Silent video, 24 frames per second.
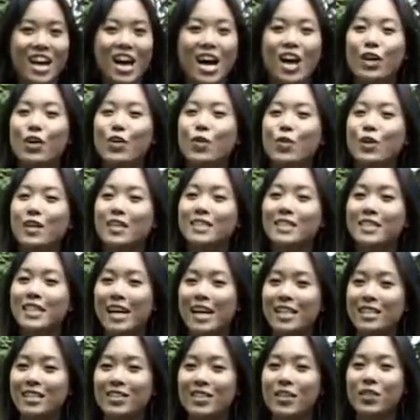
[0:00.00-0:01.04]
According to
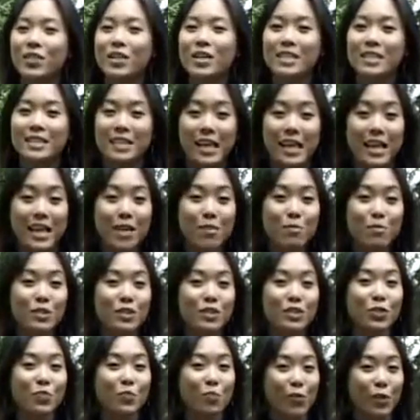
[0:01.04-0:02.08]
Nasso, his aim is to
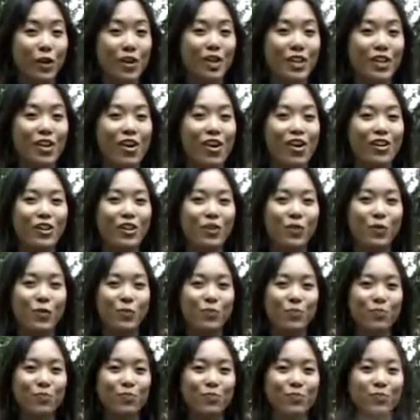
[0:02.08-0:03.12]
bring it all home.